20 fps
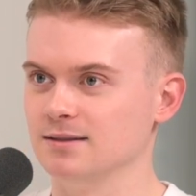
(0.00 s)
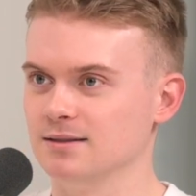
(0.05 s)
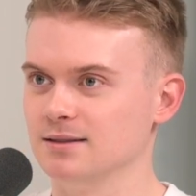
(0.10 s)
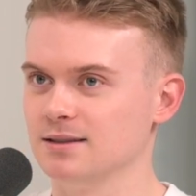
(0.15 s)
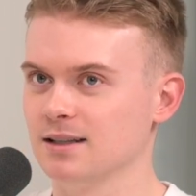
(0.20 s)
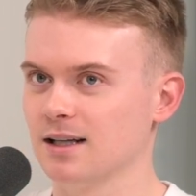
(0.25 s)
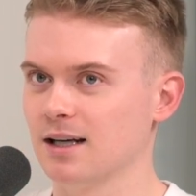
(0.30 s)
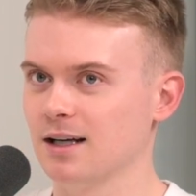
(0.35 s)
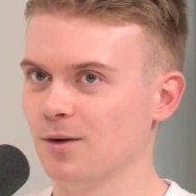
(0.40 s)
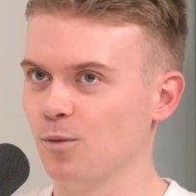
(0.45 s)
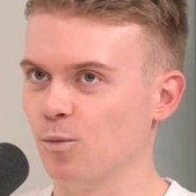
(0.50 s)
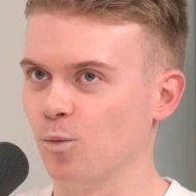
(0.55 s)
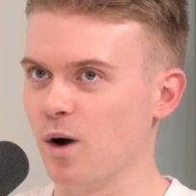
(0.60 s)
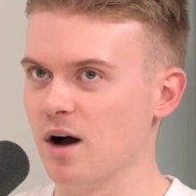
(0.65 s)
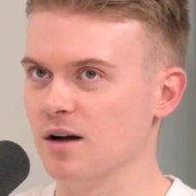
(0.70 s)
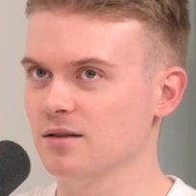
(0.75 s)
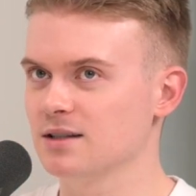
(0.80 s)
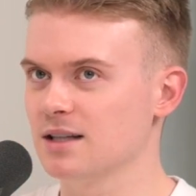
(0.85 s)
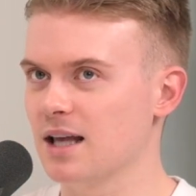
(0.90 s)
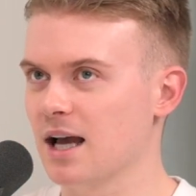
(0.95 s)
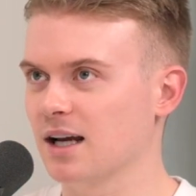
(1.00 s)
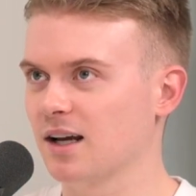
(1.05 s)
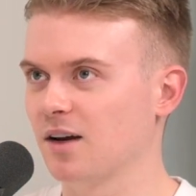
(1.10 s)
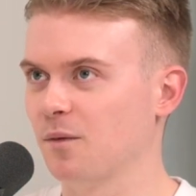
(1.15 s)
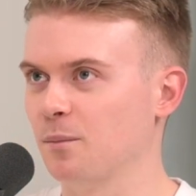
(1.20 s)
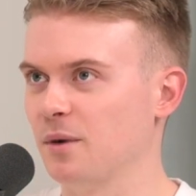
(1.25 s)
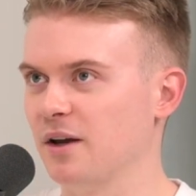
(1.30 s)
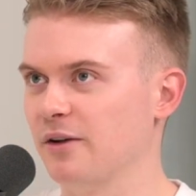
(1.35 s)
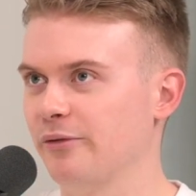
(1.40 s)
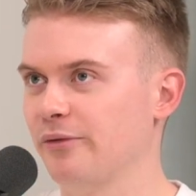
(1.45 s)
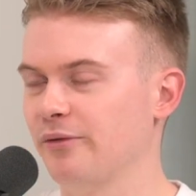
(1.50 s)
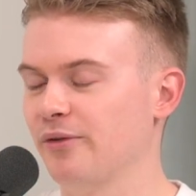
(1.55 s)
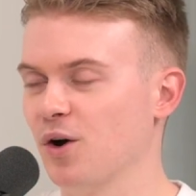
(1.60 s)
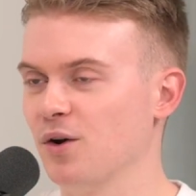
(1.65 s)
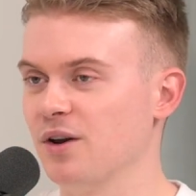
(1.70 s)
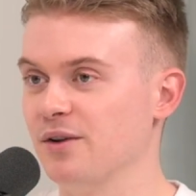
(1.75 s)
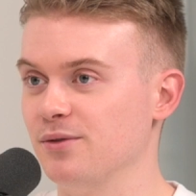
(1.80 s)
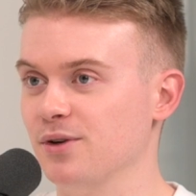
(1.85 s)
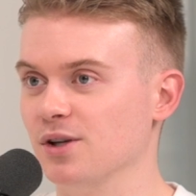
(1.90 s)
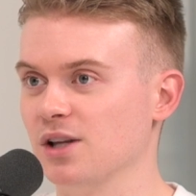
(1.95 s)
And whilst that can be
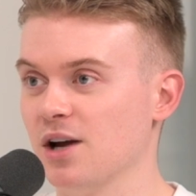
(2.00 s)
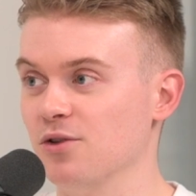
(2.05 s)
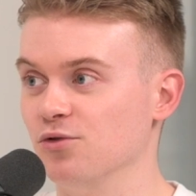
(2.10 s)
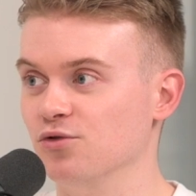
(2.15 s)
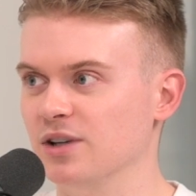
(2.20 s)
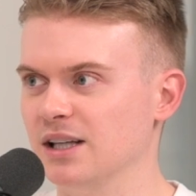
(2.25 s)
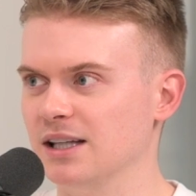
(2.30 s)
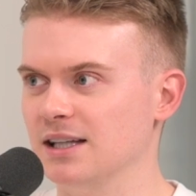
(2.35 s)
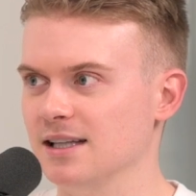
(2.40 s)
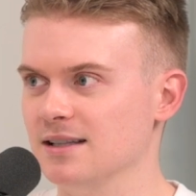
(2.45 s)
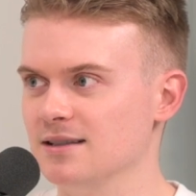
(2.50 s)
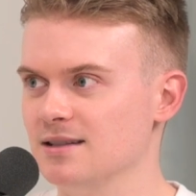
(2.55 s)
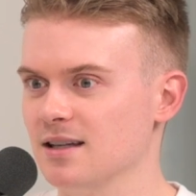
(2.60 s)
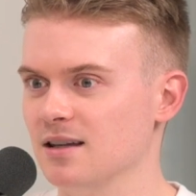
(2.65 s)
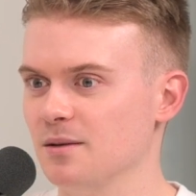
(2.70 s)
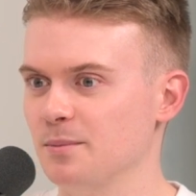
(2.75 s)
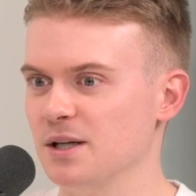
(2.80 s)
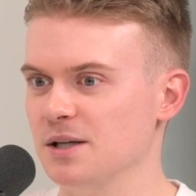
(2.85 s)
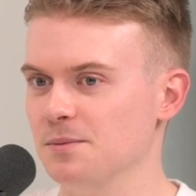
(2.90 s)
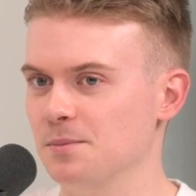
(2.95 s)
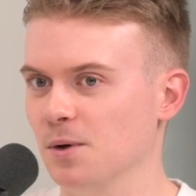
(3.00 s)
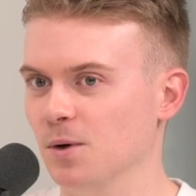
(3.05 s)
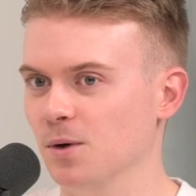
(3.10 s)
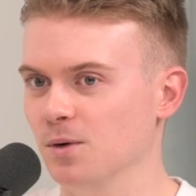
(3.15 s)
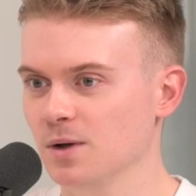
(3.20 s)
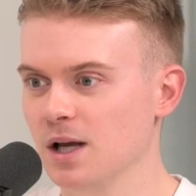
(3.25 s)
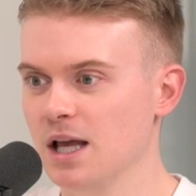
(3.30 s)
fun if you're like really into the people,